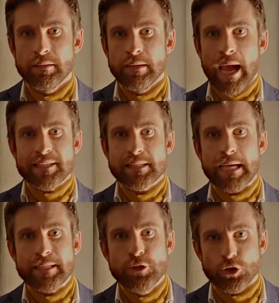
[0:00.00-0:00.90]
I
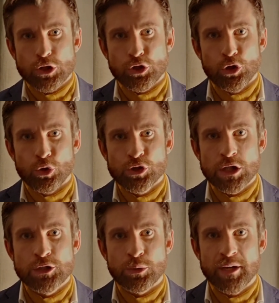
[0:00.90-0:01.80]
decided not to launch
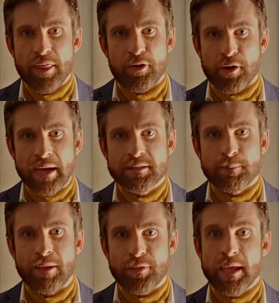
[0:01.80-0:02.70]
into another rant
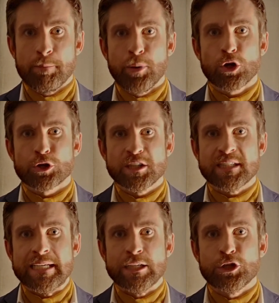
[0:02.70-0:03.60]
about the
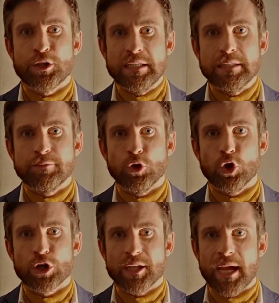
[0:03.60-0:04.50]
hypocrisy and greed of
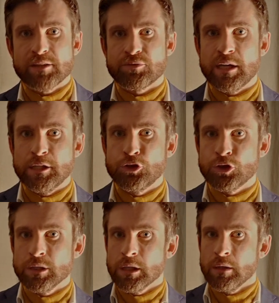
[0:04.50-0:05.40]
organized
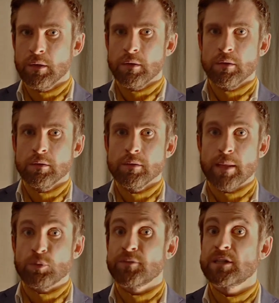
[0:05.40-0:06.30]
religion.
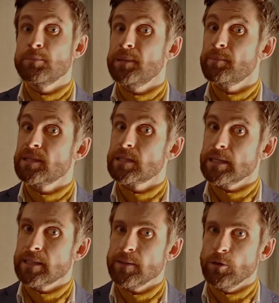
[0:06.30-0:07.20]
That would have simply been
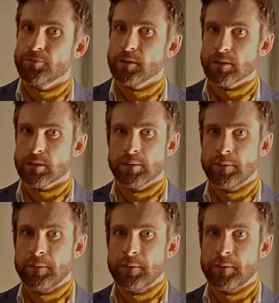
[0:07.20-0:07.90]
stating the obvious.